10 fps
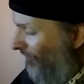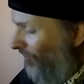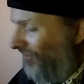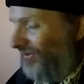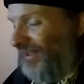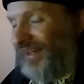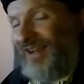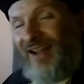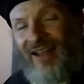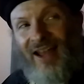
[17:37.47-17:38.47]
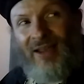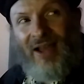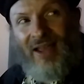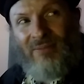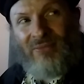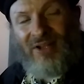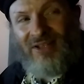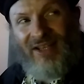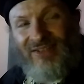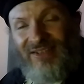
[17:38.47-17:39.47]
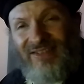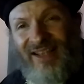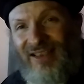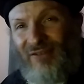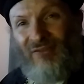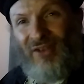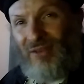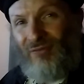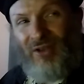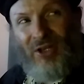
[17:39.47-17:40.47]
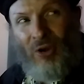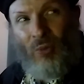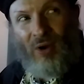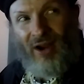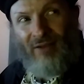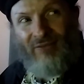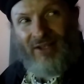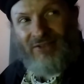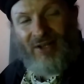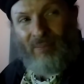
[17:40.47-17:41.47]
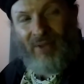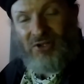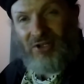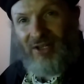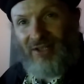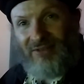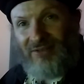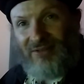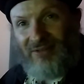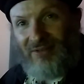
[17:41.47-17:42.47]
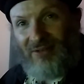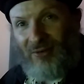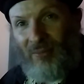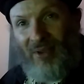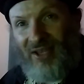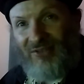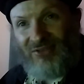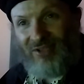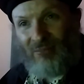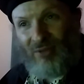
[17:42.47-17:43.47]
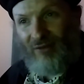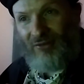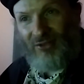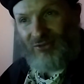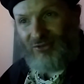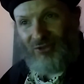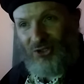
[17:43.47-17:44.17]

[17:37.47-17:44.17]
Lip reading: was the God? I'm is this like the fifth video where I've ended up mentioning or making some reference to